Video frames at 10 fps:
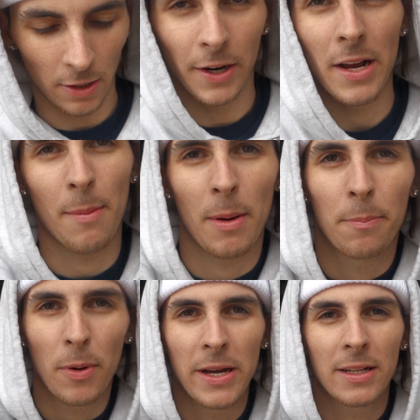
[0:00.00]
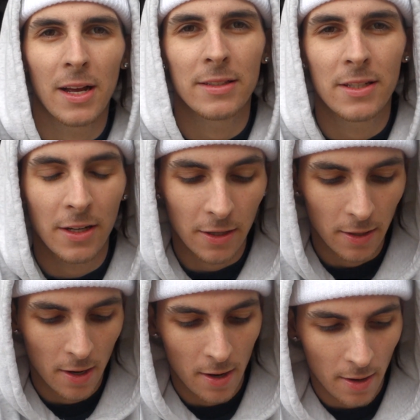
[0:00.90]
Alright, I got my brake lines here.
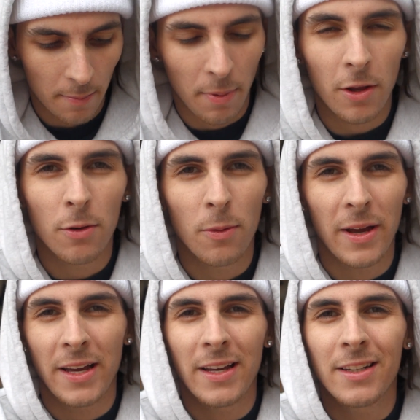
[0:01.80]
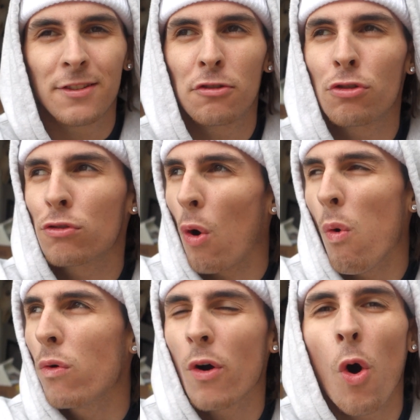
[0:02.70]
By the way, it is
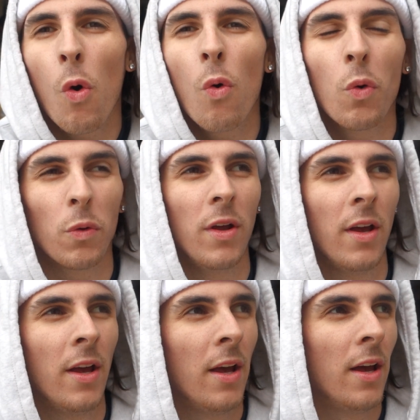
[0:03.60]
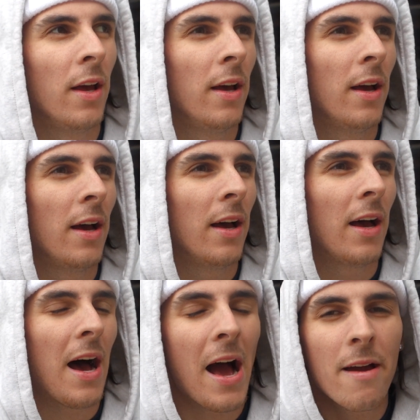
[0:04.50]
so cold.
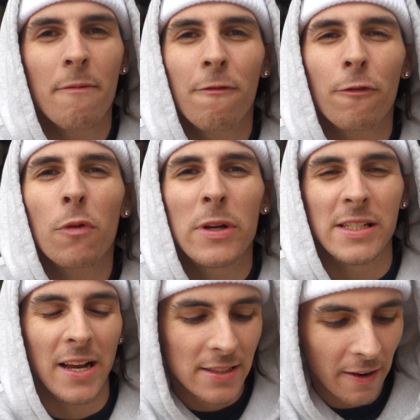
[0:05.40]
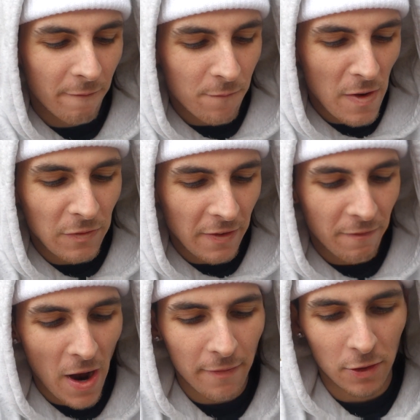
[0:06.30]
I am freezing. It's like
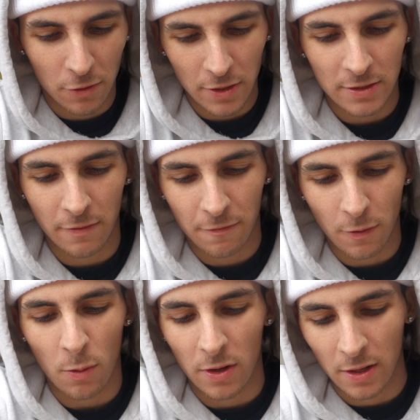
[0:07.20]
55 degrees in Florida.